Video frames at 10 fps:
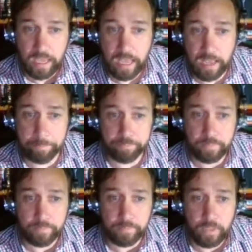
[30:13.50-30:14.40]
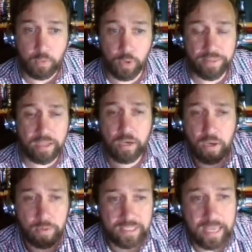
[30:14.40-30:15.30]
One thing
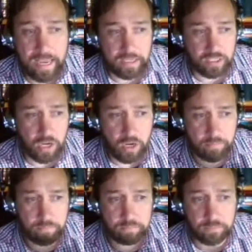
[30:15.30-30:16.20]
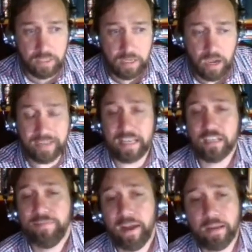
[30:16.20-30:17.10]
I would say is start
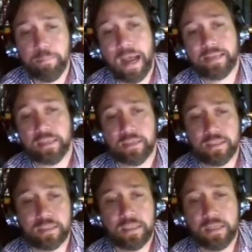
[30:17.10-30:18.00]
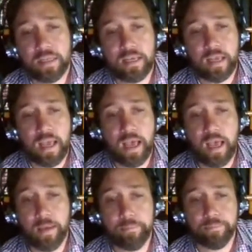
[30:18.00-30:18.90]
identifying patterns.
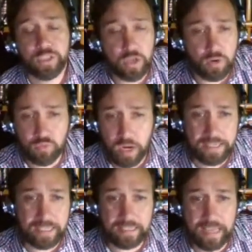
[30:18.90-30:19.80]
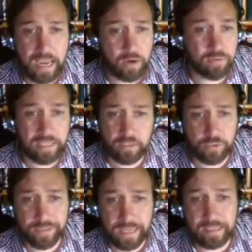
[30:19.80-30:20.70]
Start writing down
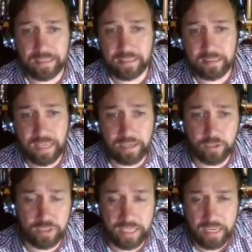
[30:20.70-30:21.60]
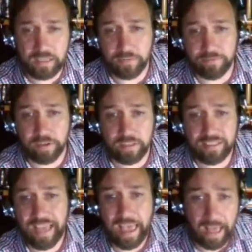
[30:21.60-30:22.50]
little things that you see different
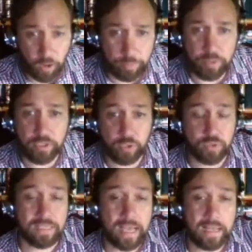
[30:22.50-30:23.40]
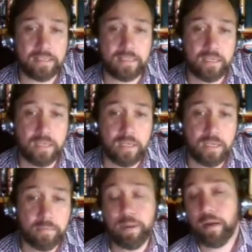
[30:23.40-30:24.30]
to help your dad.
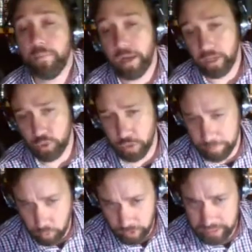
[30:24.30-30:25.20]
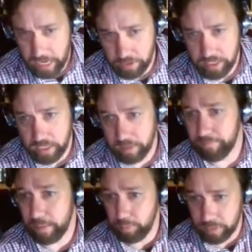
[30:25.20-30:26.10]
Bear in mind, I just want to point out here
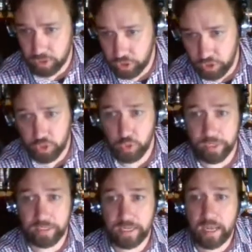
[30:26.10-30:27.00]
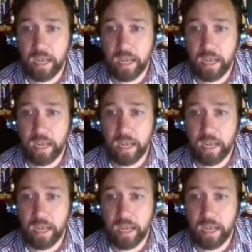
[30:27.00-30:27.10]
for people that's just joined,